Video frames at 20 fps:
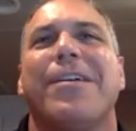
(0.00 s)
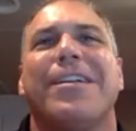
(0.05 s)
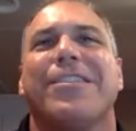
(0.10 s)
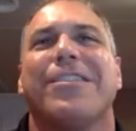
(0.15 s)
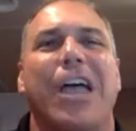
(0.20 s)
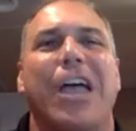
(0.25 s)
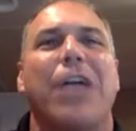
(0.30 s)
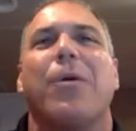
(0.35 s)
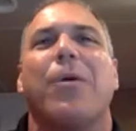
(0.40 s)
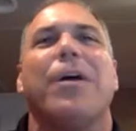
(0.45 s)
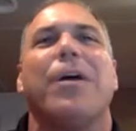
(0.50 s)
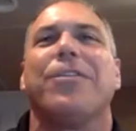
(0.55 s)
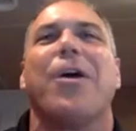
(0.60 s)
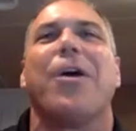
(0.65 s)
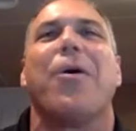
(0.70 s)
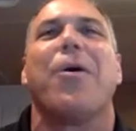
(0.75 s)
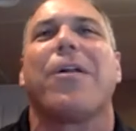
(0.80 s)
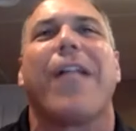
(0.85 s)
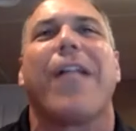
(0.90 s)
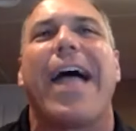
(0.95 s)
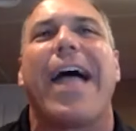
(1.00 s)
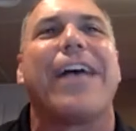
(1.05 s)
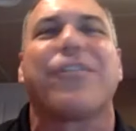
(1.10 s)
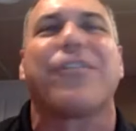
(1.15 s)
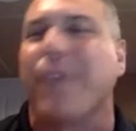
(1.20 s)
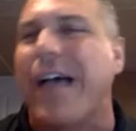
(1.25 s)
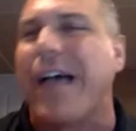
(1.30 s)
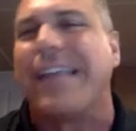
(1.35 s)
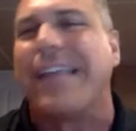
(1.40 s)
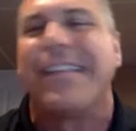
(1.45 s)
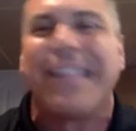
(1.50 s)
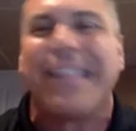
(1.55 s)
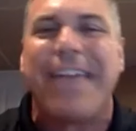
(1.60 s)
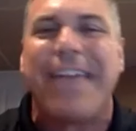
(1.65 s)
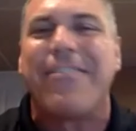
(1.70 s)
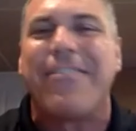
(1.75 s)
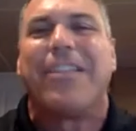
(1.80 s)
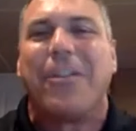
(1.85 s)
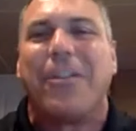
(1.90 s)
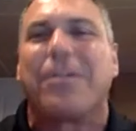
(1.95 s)
Taekwondo class, right? They
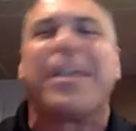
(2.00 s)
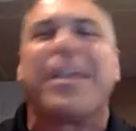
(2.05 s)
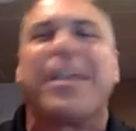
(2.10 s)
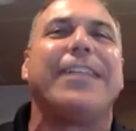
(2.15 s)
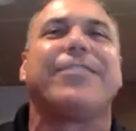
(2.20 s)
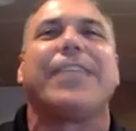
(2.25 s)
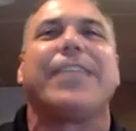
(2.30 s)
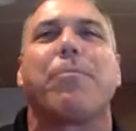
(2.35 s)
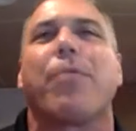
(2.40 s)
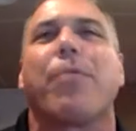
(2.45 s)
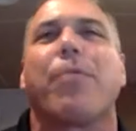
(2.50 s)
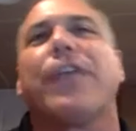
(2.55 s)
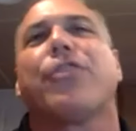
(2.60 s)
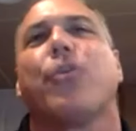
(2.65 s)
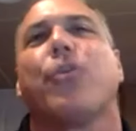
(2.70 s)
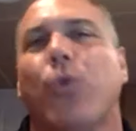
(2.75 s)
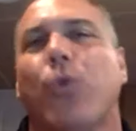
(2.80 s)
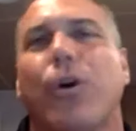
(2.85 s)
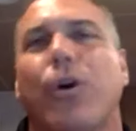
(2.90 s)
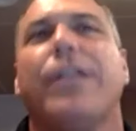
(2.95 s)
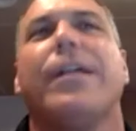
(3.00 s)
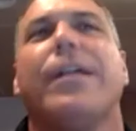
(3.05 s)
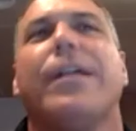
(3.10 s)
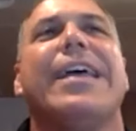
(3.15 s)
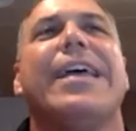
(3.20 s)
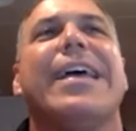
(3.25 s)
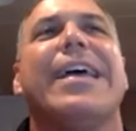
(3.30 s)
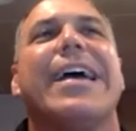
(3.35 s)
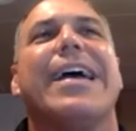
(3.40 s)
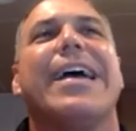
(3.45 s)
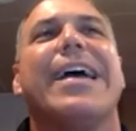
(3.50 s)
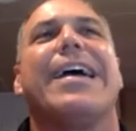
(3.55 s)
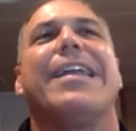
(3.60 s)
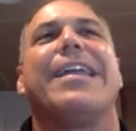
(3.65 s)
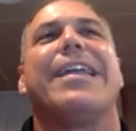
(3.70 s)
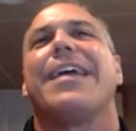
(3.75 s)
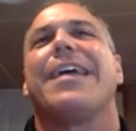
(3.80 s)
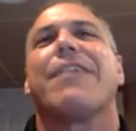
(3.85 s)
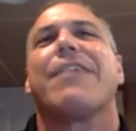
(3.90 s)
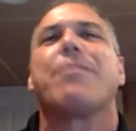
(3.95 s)
had the little kids, they break the wood,
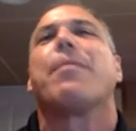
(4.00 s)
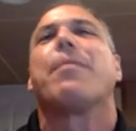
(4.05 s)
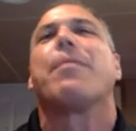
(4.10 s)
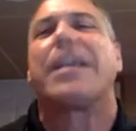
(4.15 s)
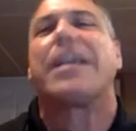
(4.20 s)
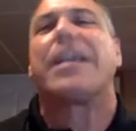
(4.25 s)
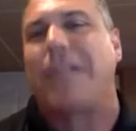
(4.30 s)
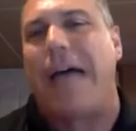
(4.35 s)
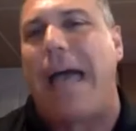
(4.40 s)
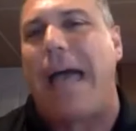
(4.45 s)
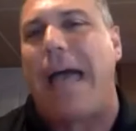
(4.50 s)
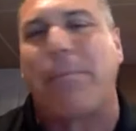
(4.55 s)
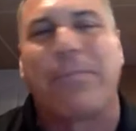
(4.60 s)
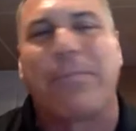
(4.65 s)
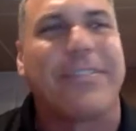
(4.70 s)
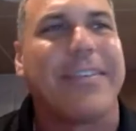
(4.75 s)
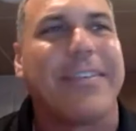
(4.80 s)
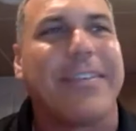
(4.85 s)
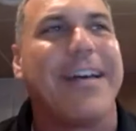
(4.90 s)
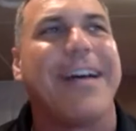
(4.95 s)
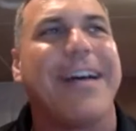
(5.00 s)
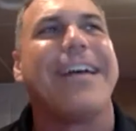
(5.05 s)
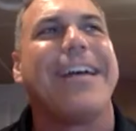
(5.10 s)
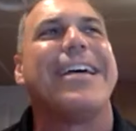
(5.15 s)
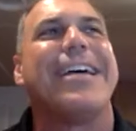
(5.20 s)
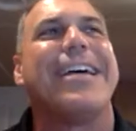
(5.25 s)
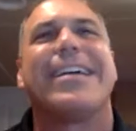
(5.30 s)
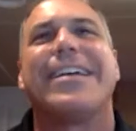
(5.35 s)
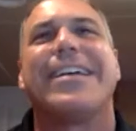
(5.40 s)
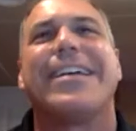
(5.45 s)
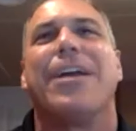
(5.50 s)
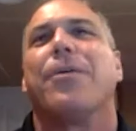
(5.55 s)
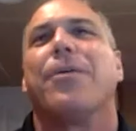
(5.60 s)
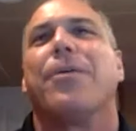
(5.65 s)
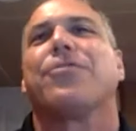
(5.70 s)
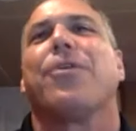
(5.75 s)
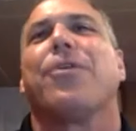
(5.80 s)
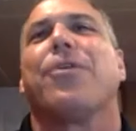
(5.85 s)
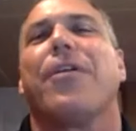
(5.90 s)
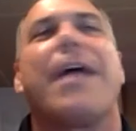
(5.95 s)
and everybody claps, uh, you know,
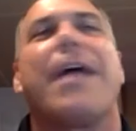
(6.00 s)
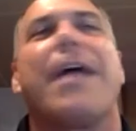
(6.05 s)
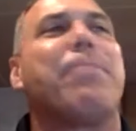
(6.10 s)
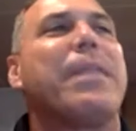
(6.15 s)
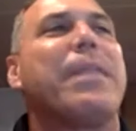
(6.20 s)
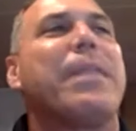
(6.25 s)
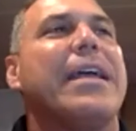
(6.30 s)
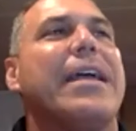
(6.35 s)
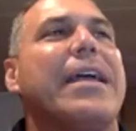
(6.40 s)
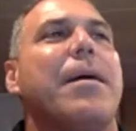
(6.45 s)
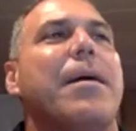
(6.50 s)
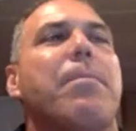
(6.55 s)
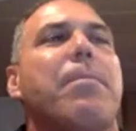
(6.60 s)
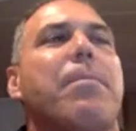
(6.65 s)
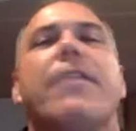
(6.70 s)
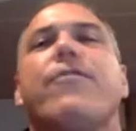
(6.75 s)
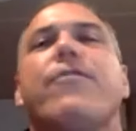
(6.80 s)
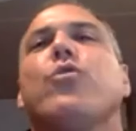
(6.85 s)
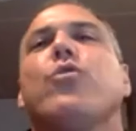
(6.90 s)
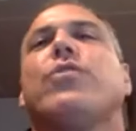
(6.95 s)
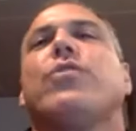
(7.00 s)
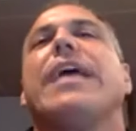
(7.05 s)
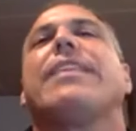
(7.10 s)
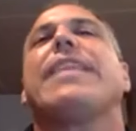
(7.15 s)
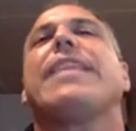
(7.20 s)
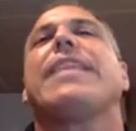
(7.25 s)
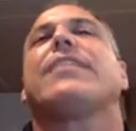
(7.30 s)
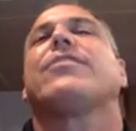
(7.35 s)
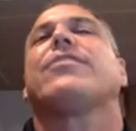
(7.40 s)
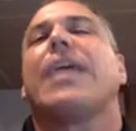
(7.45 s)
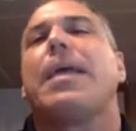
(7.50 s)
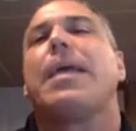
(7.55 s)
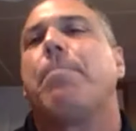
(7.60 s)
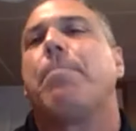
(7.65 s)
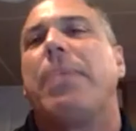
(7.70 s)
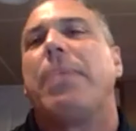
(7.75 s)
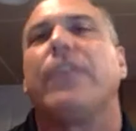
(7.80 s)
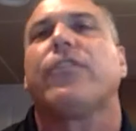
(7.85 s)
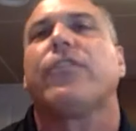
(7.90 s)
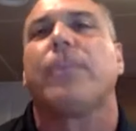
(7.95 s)
it's all that. But if you take that same
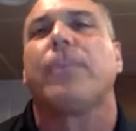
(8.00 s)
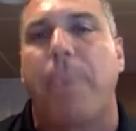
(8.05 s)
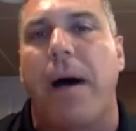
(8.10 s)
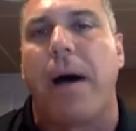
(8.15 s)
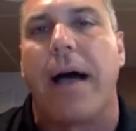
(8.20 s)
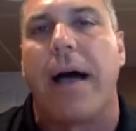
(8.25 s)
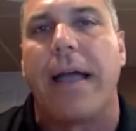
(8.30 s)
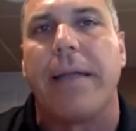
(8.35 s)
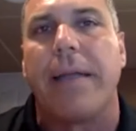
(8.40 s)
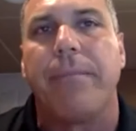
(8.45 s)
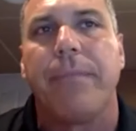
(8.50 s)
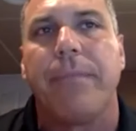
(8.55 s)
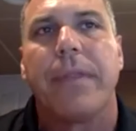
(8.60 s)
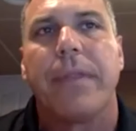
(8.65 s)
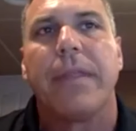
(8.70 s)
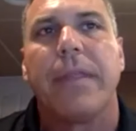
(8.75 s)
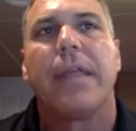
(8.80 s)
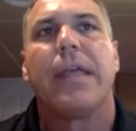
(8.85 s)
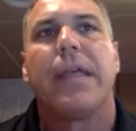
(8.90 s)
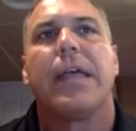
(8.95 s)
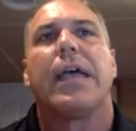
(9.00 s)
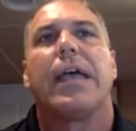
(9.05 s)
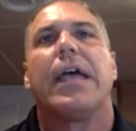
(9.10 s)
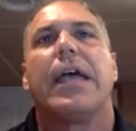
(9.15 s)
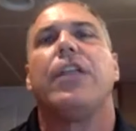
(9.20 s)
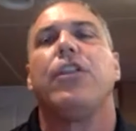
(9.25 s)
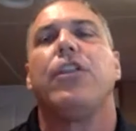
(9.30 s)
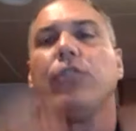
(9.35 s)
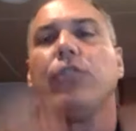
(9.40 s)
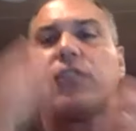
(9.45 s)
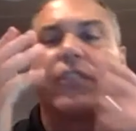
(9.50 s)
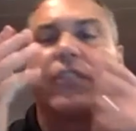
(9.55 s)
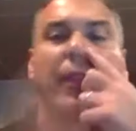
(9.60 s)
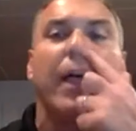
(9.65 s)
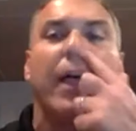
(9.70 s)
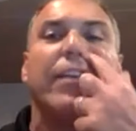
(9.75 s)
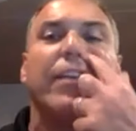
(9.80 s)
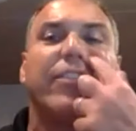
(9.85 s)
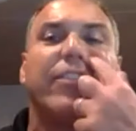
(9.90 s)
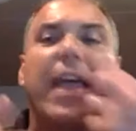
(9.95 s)
piece of pine, and you
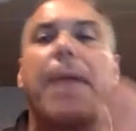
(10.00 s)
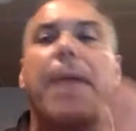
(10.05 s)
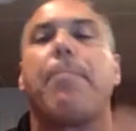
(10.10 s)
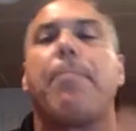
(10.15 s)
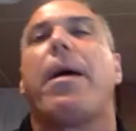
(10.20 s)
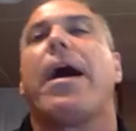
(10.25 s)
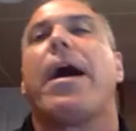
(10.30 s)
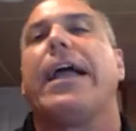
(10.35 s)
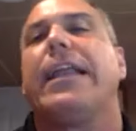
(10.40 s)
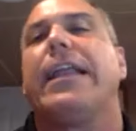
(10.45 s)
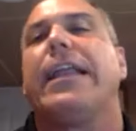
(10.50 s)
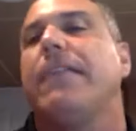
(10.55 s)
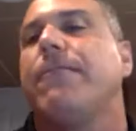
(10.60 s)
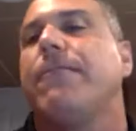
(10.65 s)
slice that pine in